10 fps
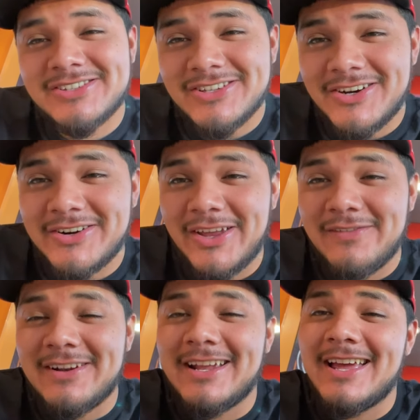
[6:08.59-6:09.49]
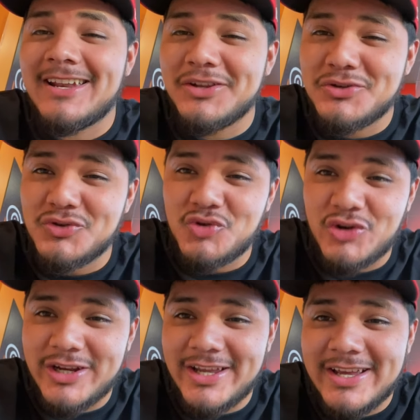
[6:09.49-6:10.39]
Sorry, Evelyn, I had to use your
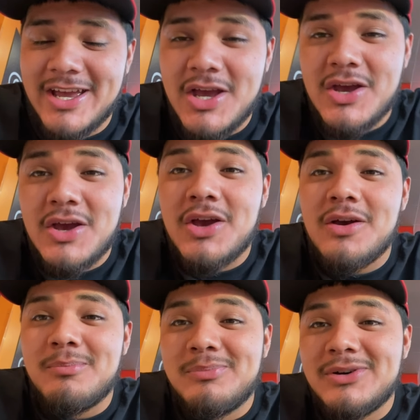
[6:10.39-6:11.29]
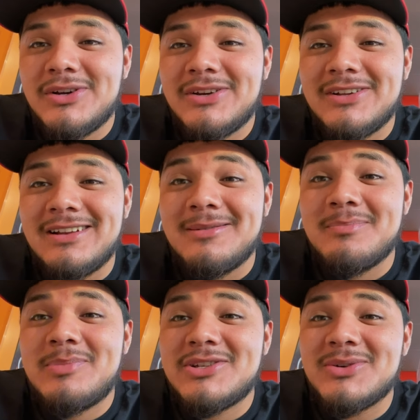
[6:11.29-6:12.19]
drink. But let
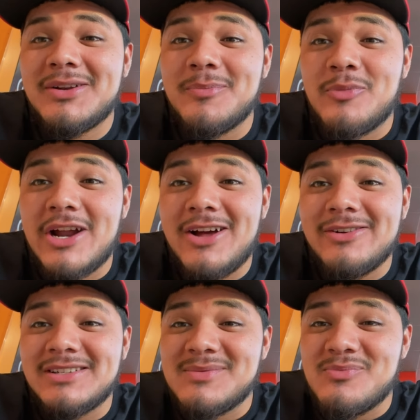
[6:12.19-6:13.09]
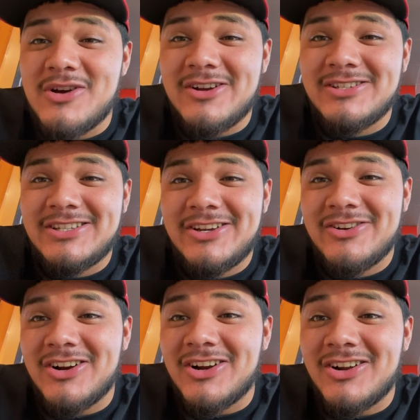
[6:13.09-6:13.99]
me put you on the brownies. The brownies here
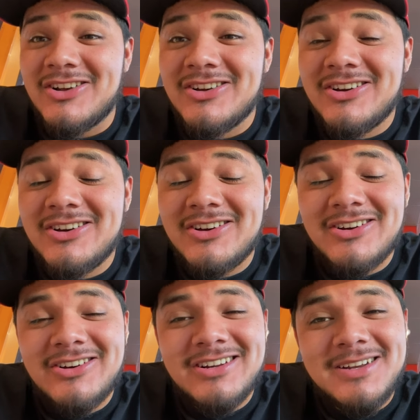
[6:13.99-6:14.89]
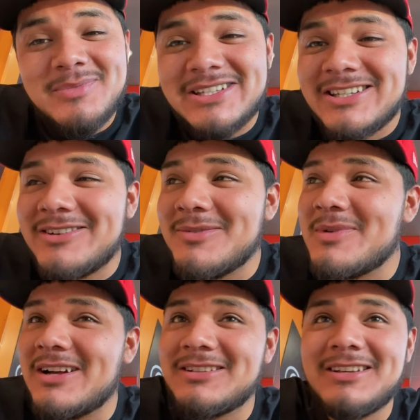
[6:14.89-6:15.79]
are good. Let me tell you
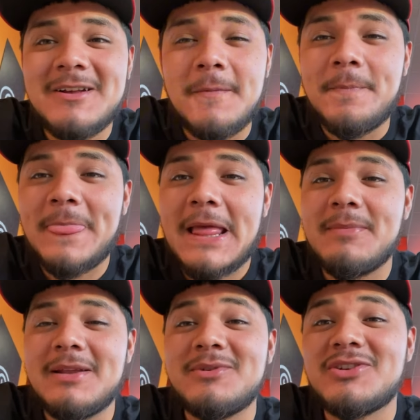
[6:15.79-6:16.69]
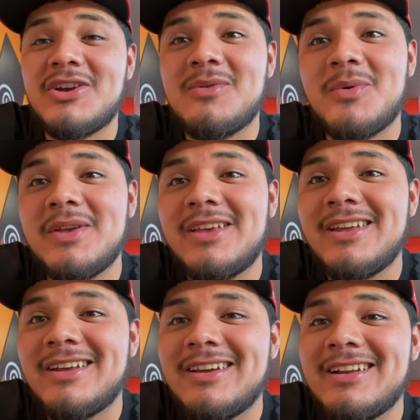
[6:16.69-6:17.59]
about them. But let me show you what we
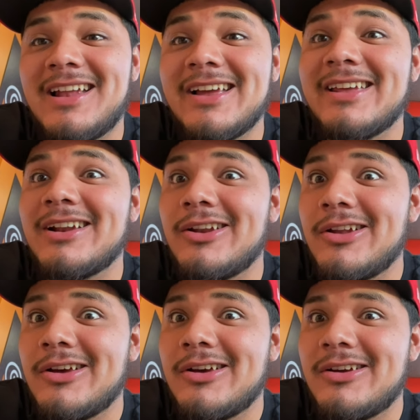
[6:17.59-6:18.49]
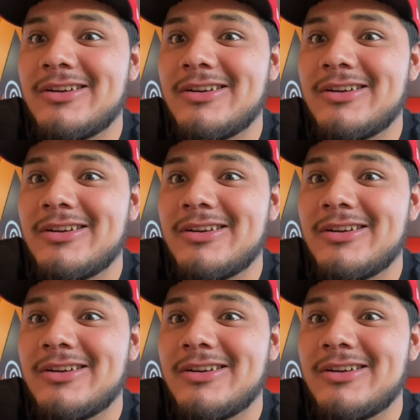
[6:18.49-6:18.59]
get. I get a lot.